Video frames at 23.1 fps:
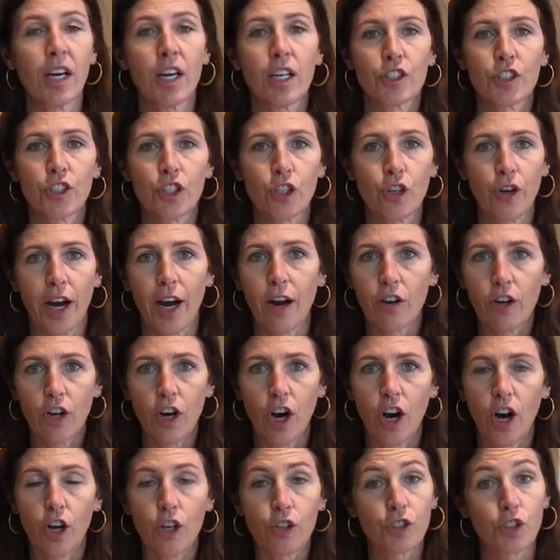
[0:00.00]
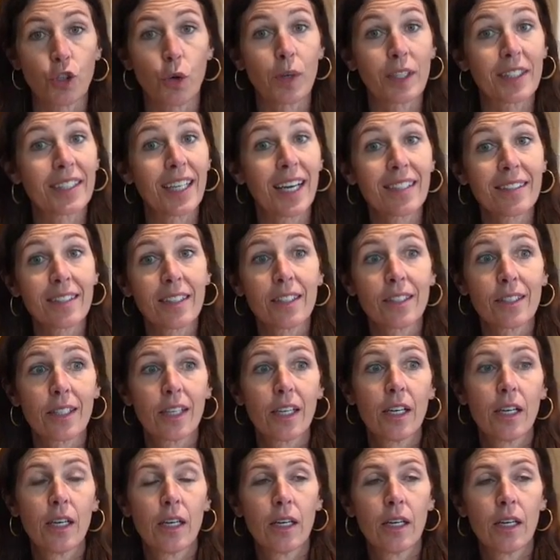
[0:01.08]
sugar alcohol. So it doesn't